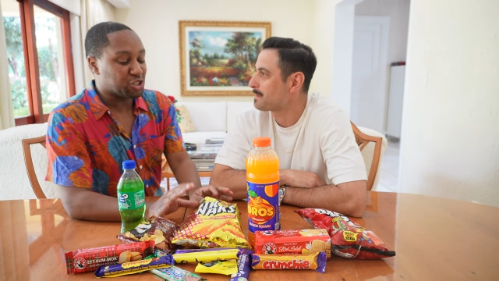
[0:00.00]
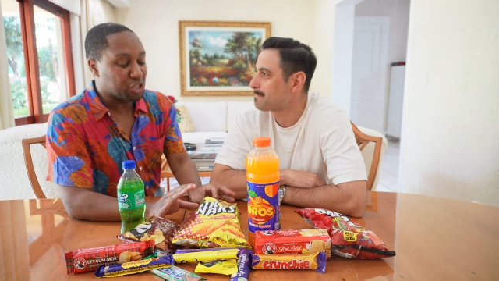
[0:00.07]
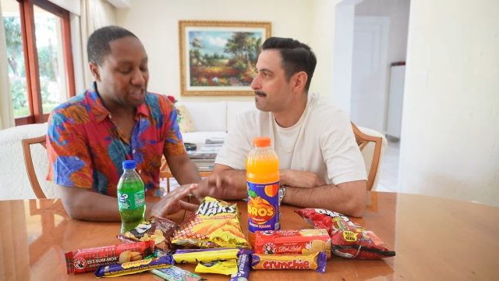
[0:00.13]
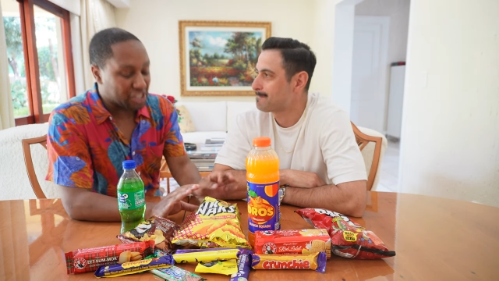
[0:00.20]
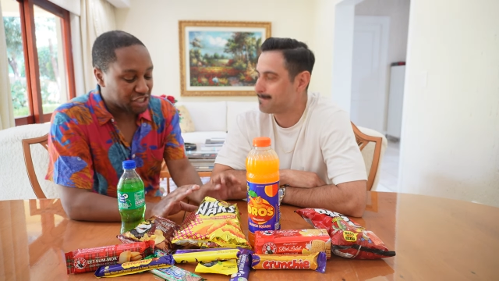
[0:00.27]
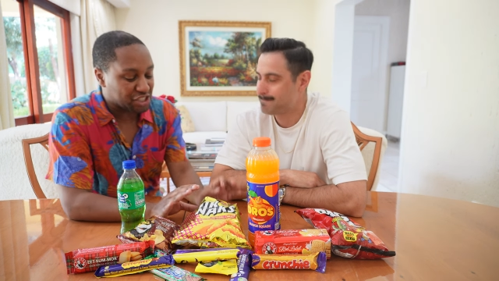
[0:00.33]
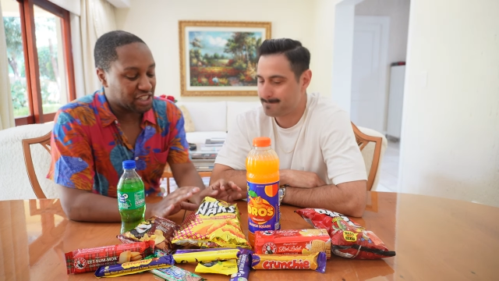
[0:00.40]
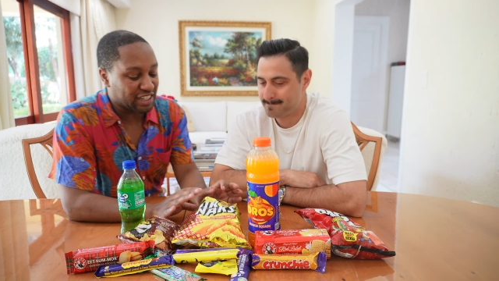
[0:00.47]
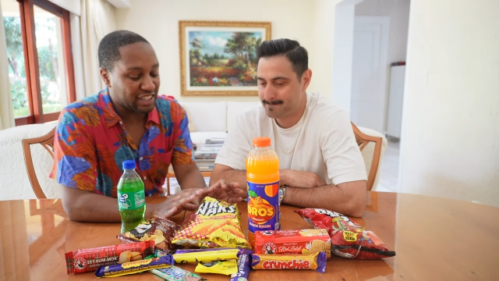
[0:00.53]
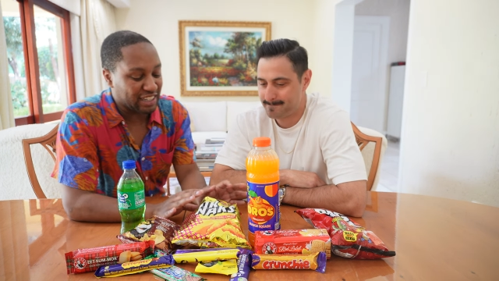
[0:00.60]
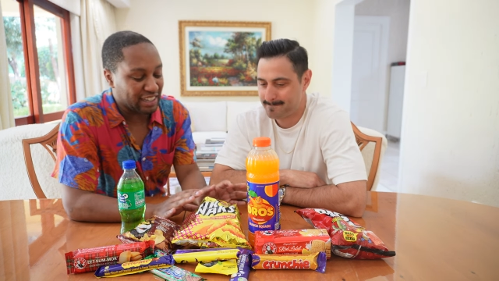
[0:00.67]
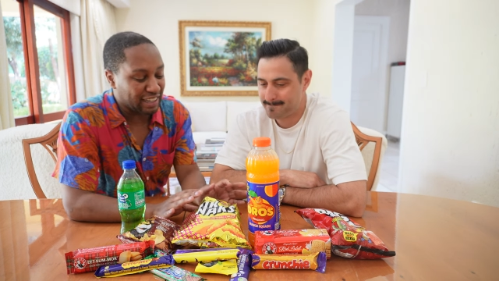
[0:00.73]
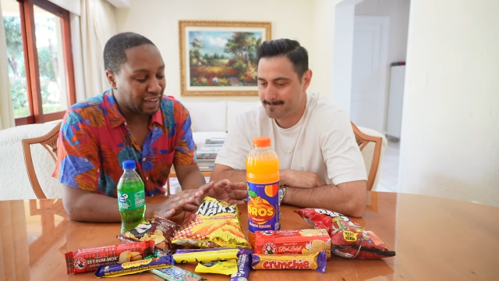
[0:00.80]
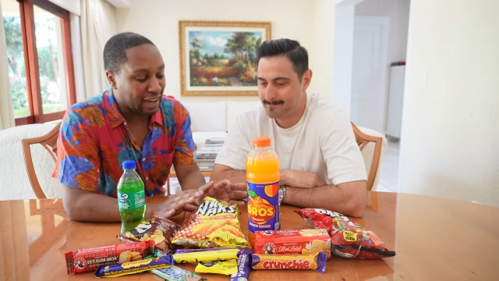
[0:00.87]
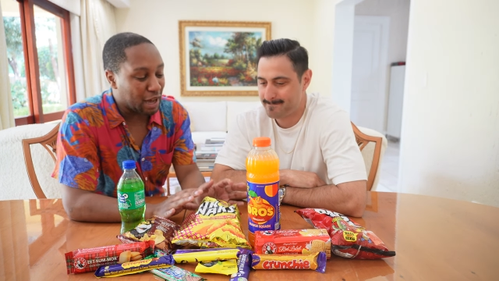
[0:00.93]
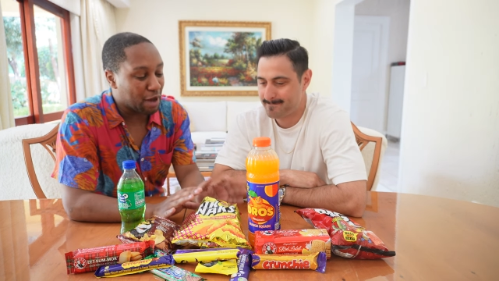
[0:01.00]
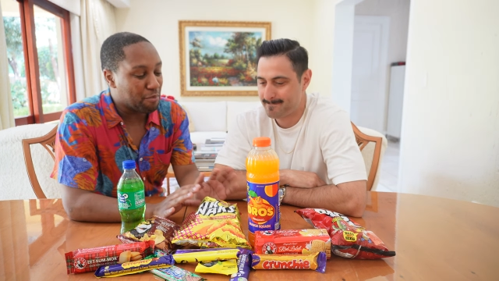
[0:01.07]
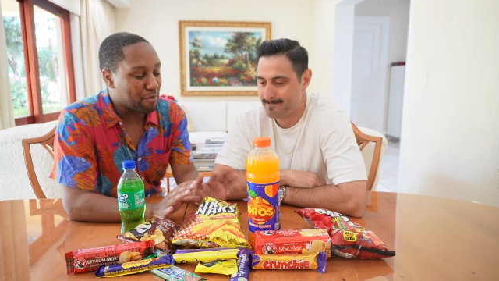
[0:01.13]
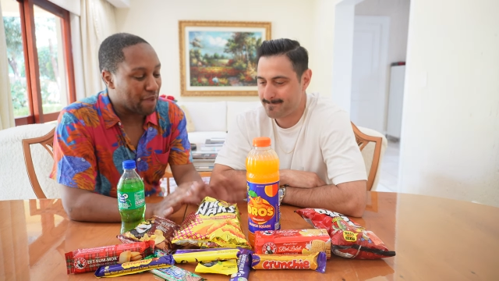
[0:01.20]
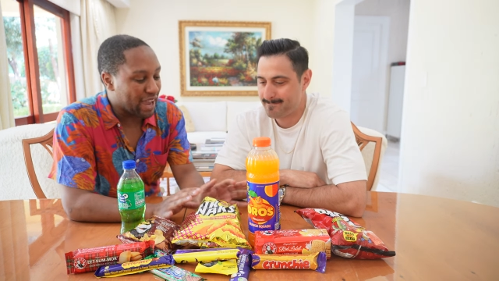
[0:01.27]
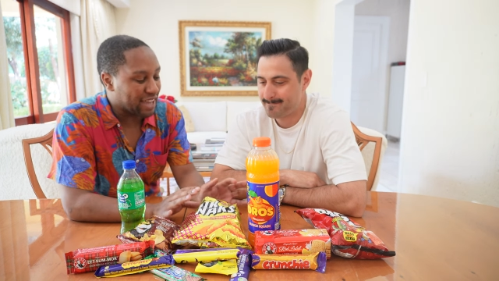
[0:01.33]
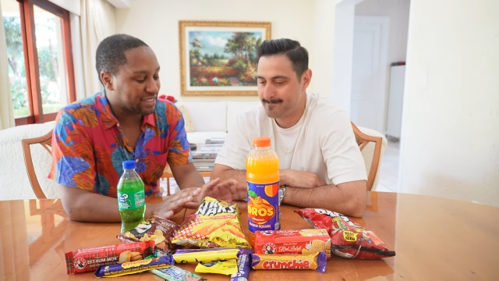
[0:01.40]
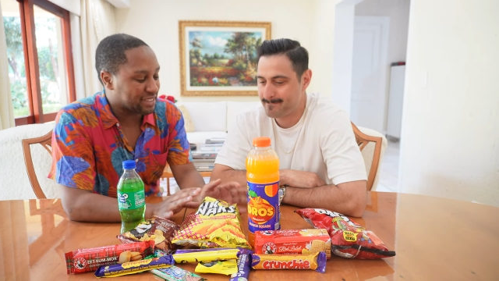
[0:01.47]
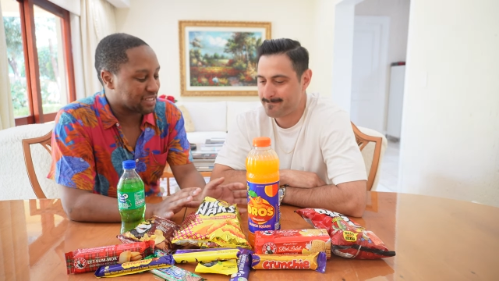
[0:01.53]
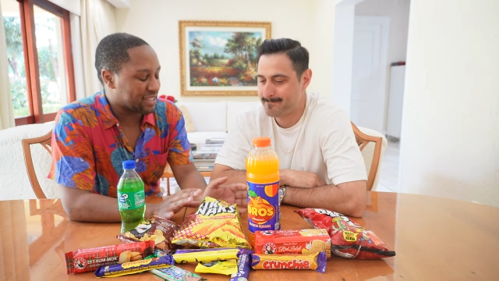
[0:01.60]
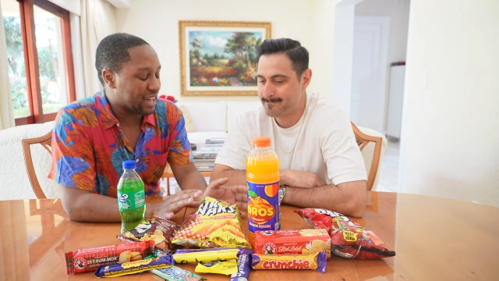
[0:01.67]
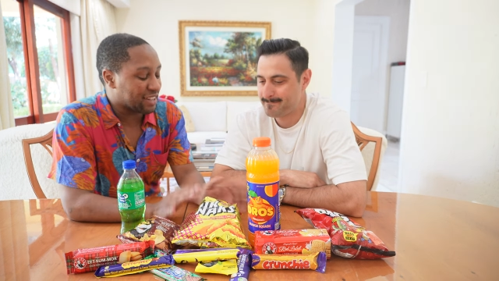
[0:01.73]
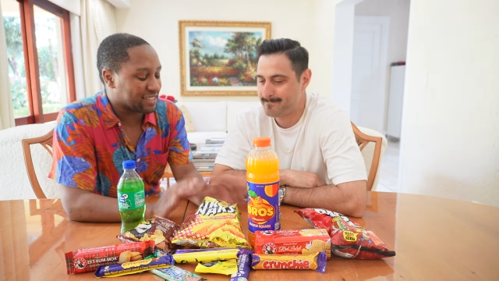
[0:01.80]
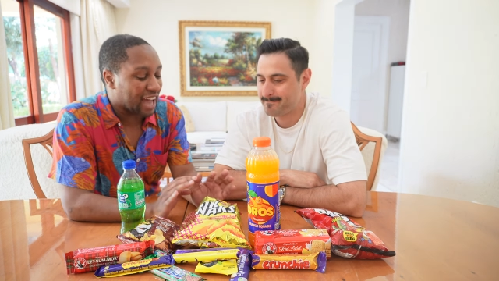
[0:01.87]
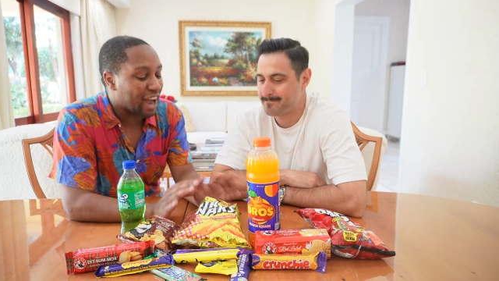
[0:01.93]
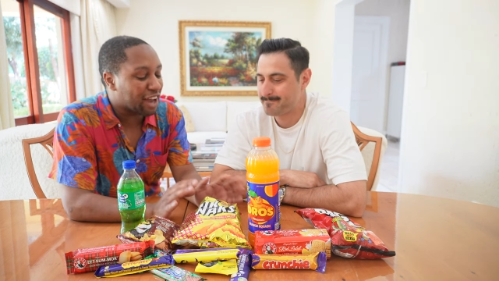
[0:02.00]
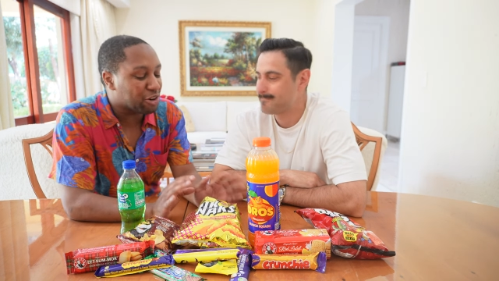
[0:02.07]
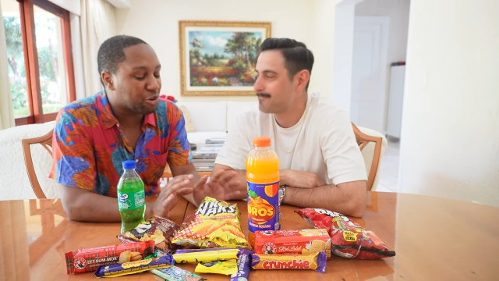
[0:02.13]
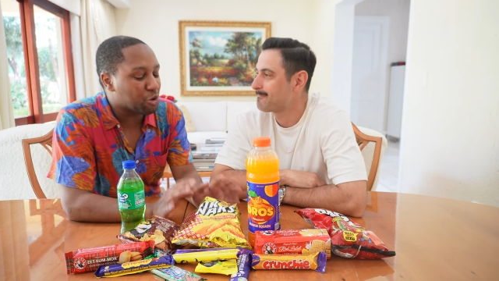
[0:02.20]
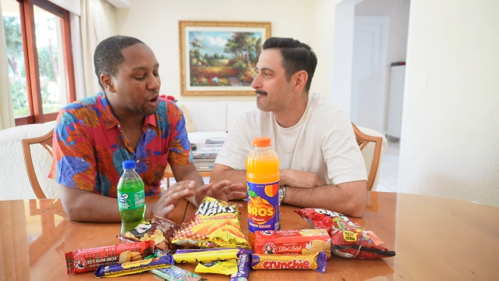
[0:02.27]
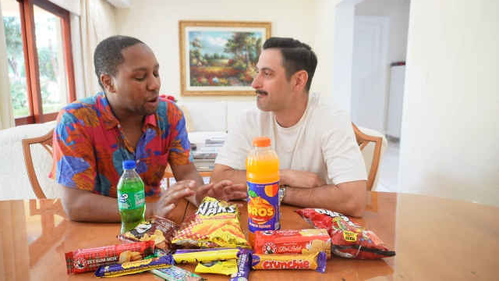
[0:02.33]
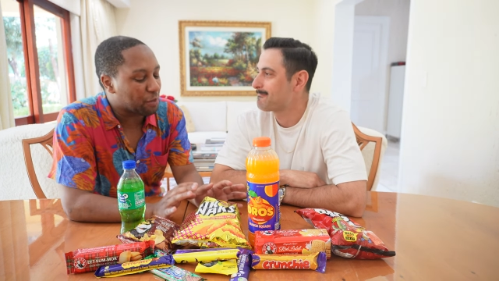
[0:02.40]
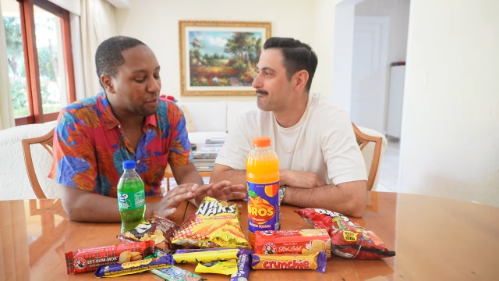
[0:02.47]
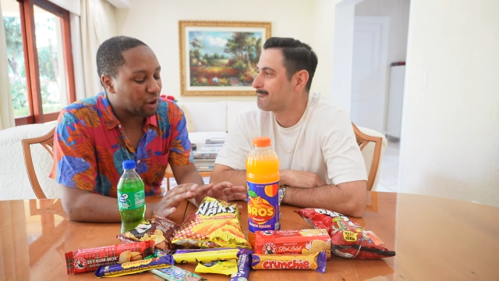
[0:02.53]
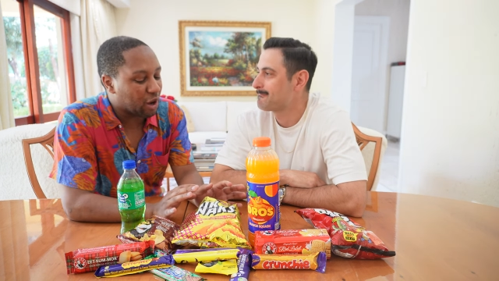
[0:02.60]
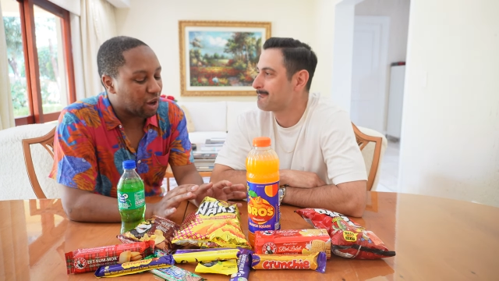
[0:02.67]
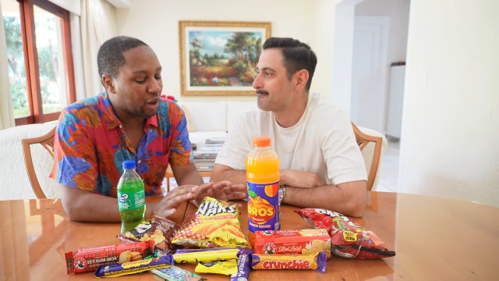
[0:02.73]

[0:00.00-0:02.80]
Speaker 1: traditionally amazing snacks. I grew up